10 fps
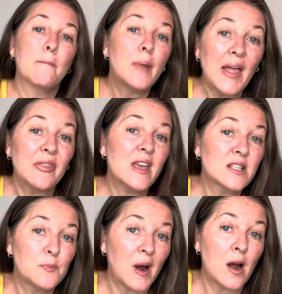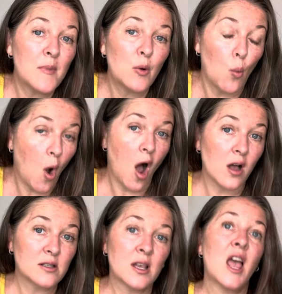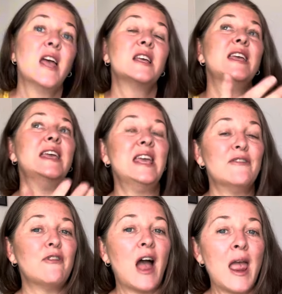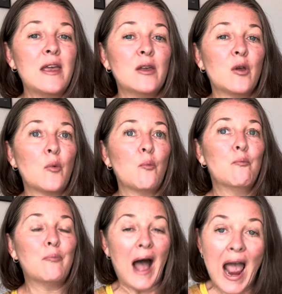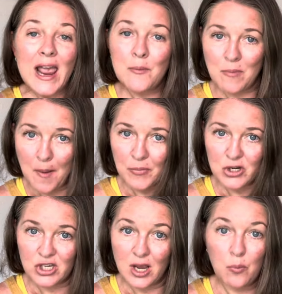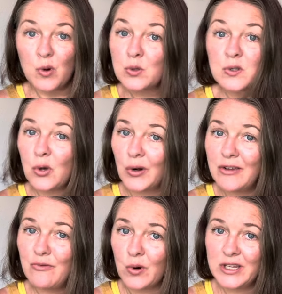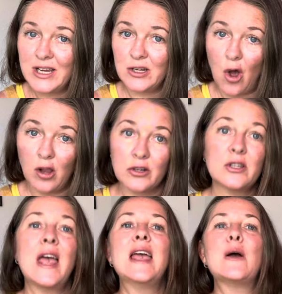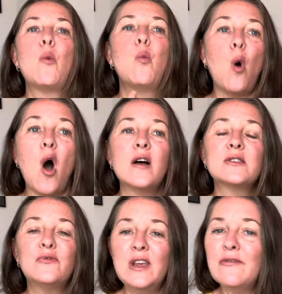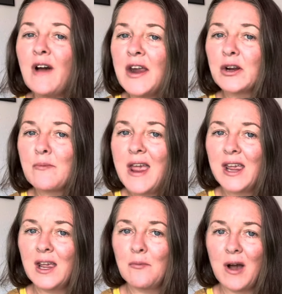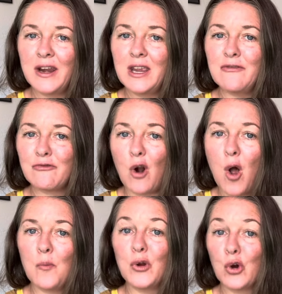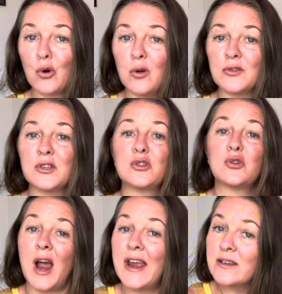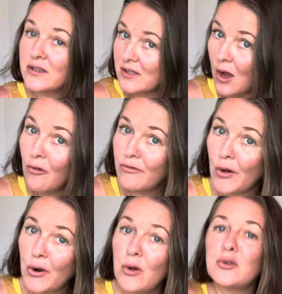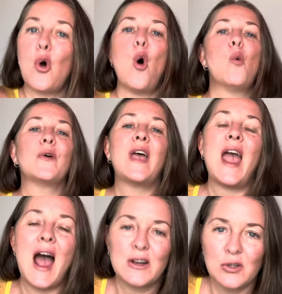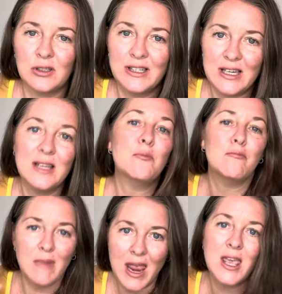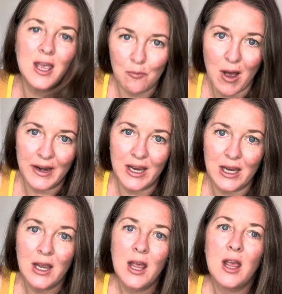But the experiment was, if I buy a membership, which was only $14, was Feet Finder making money from girls trying to sell photos or were they actually making money